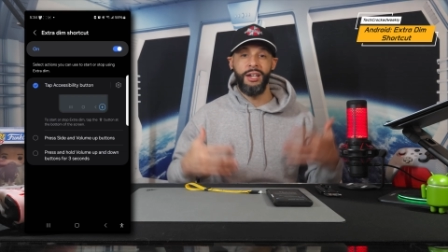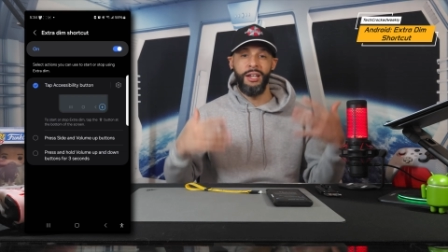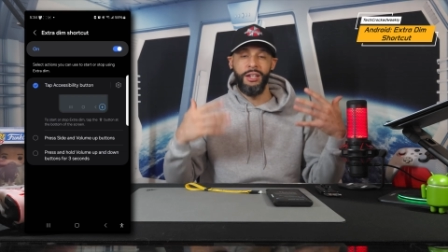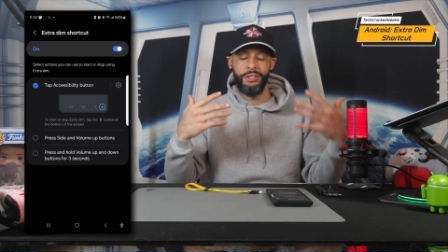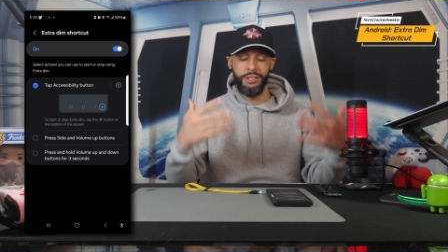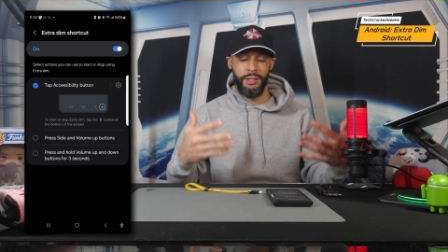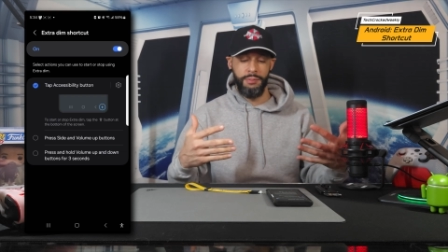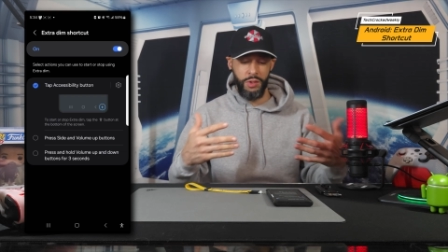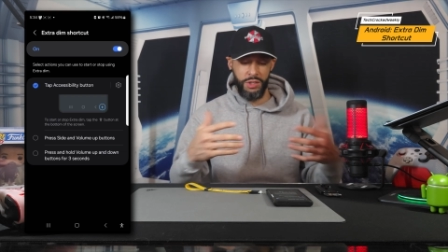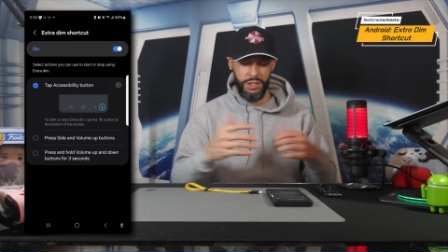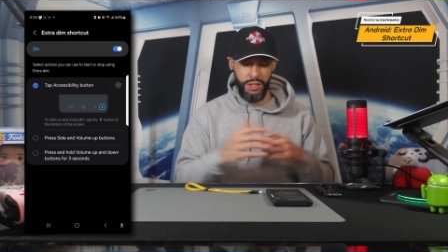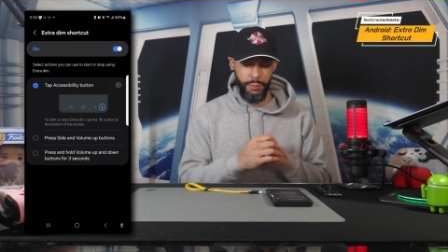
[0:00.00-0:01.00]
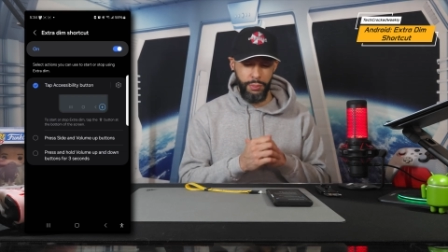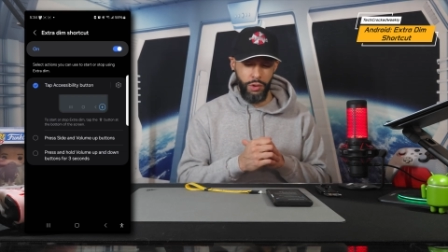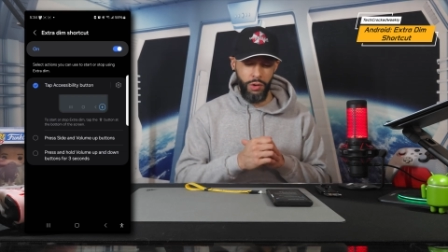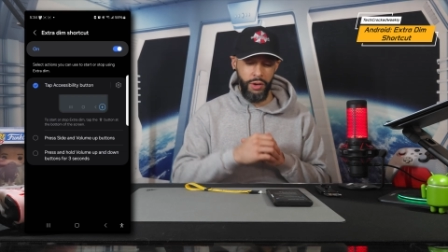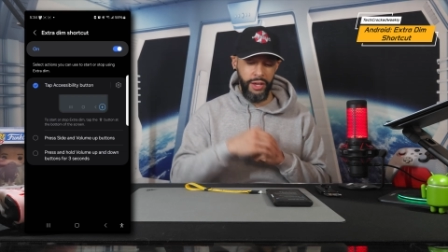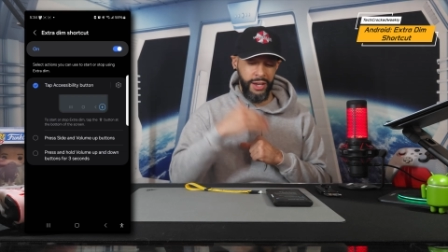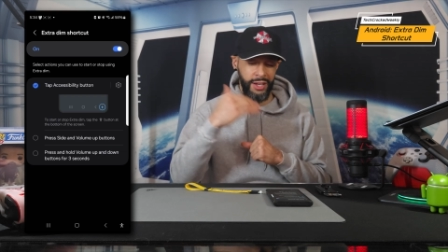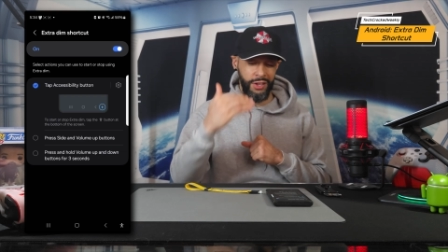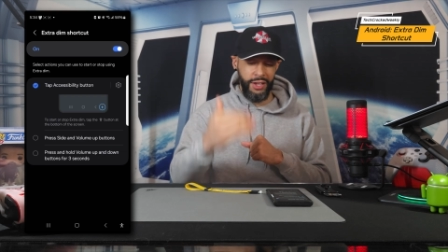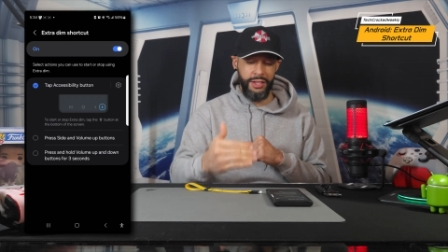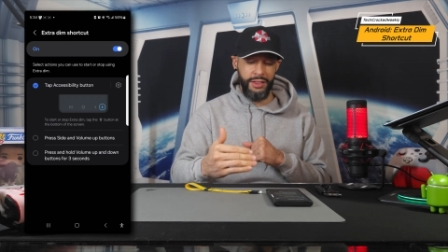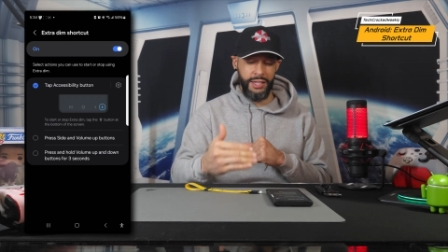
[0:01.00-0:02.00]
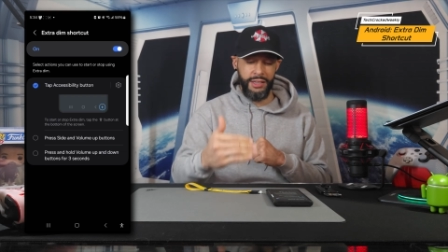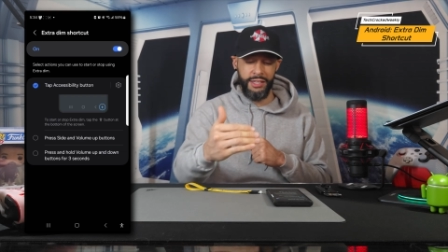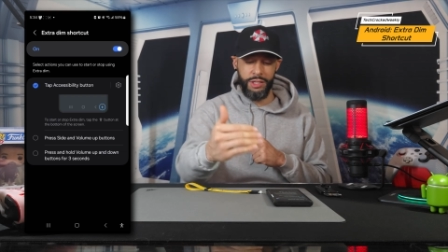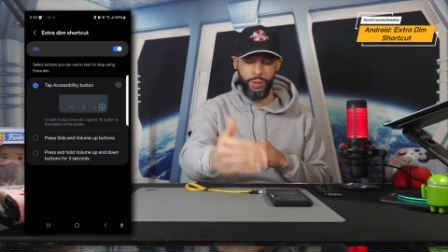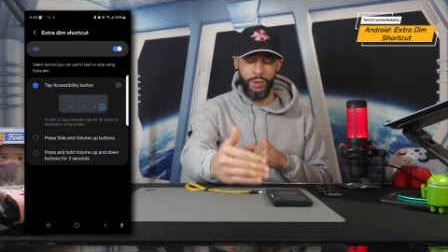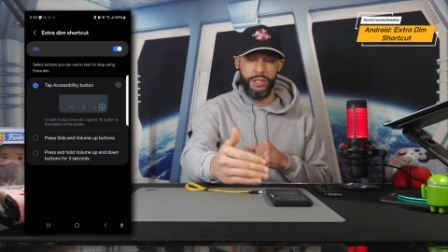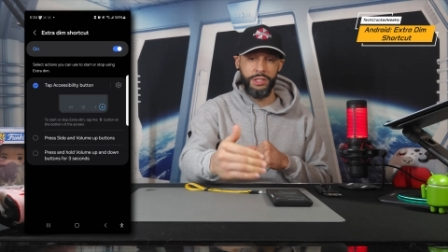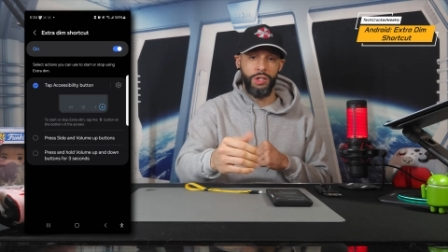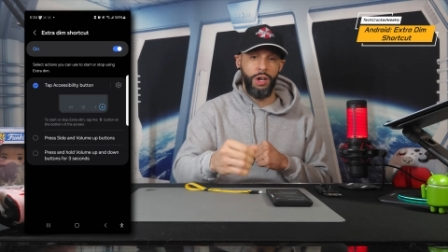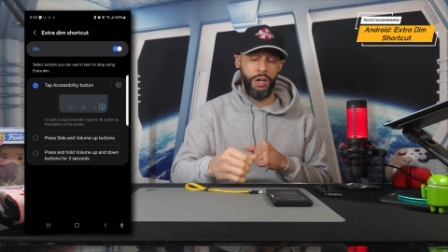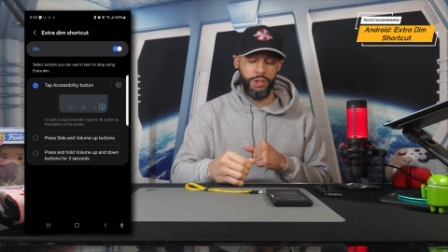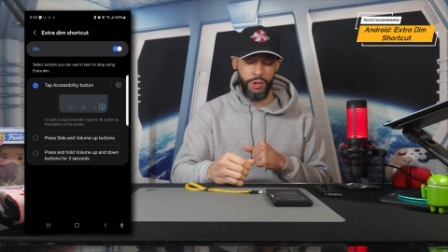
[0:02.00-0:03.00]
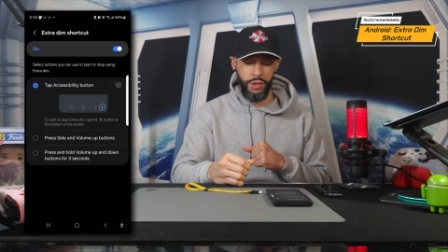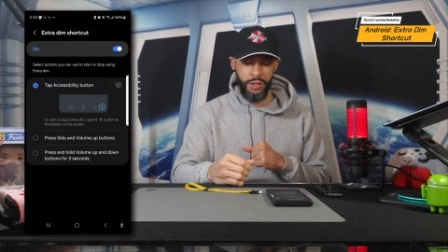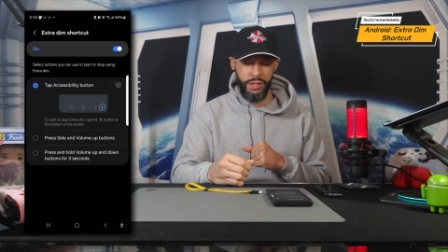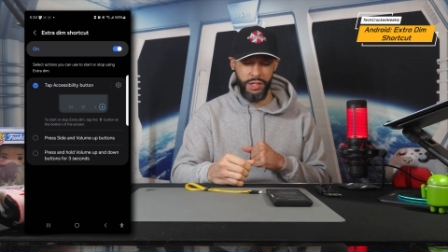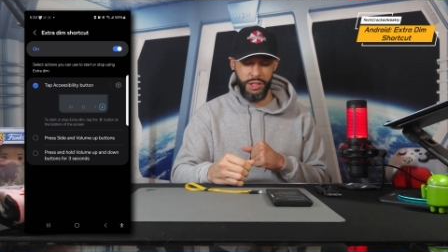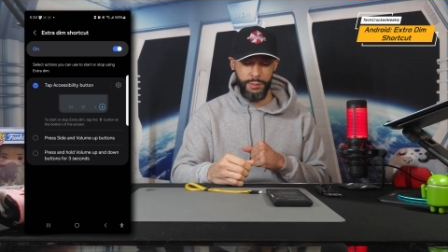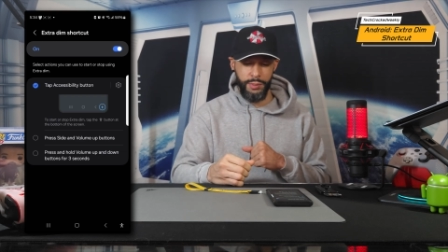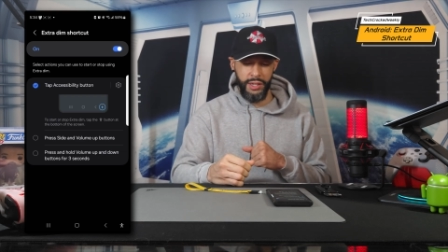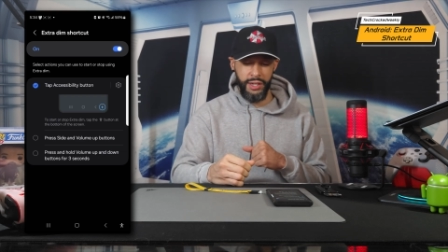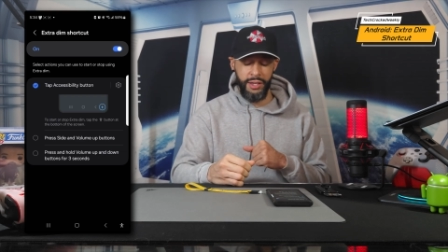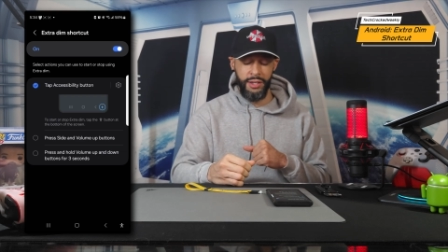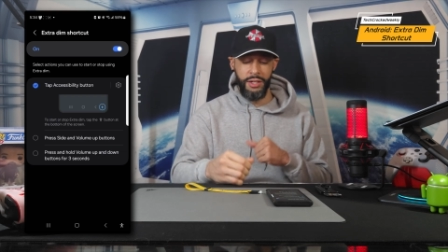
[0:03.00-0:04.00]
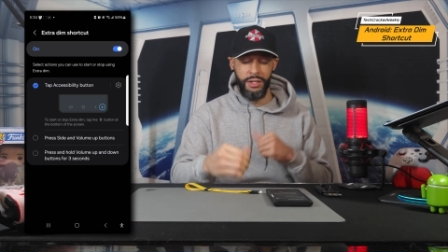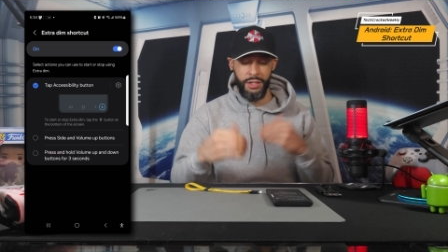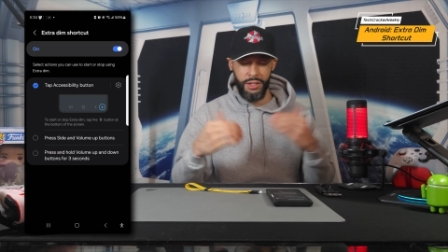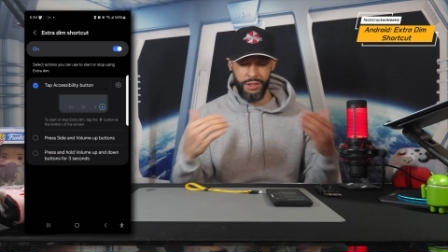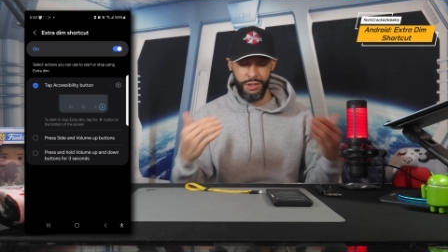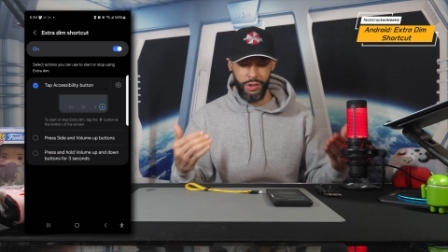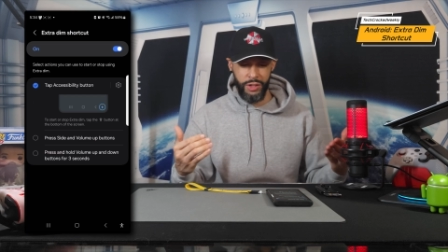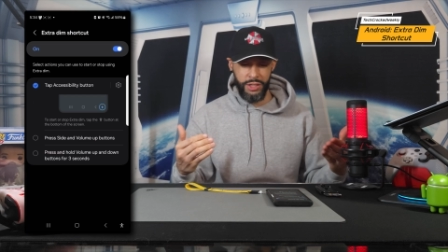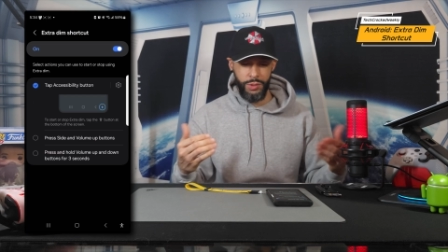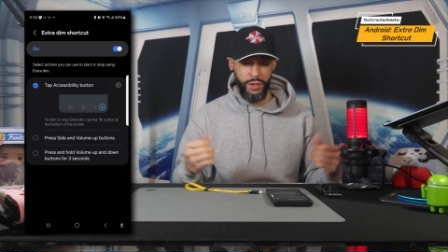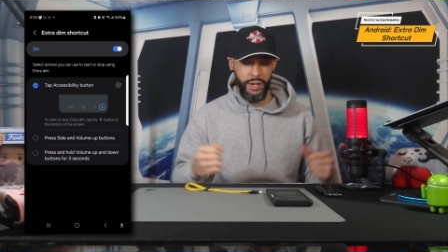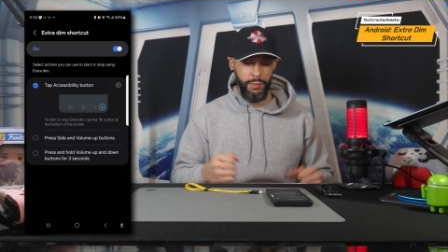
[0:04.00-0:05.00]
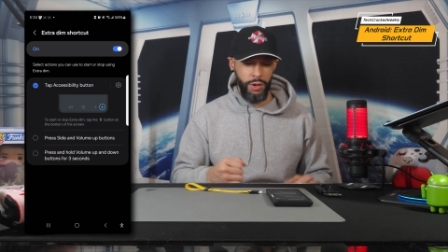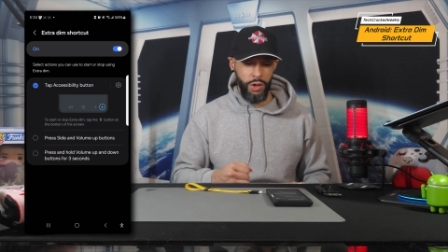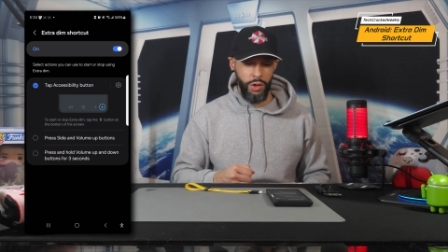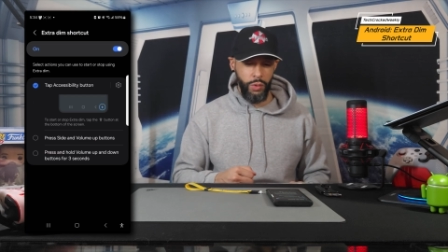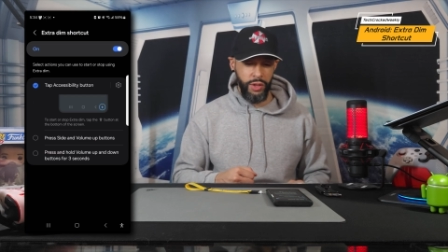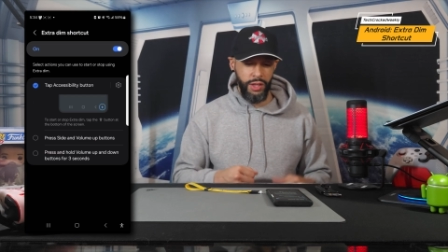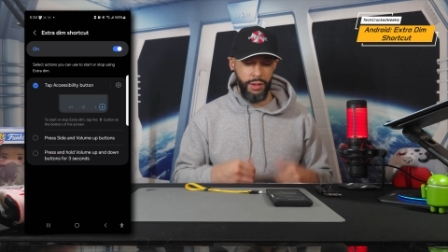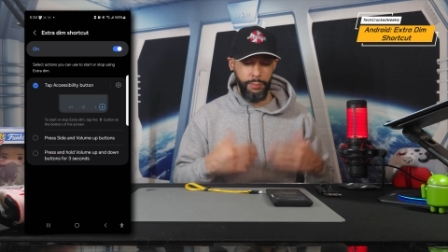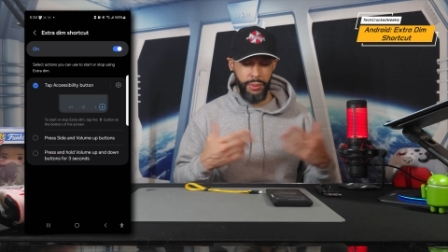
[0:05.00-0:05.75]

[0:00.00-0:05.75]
I like something simple. And I like that this one is also on the display so that's why I'm going with it.